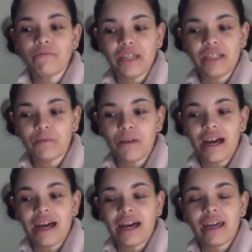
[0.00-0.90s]
things
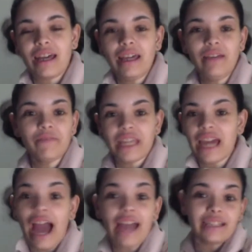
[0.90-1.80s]
where either the
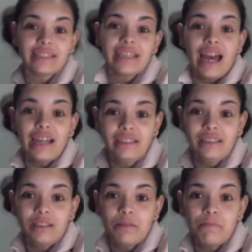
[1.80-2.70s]
guy
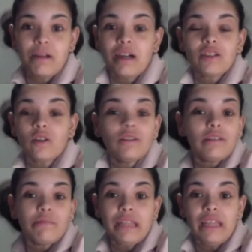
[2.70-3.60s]
decides, because
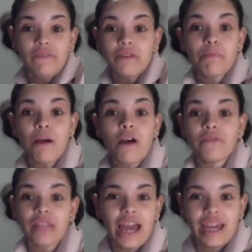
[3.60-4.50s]
ultimately if you both
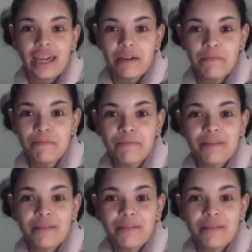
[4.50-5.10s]
like him.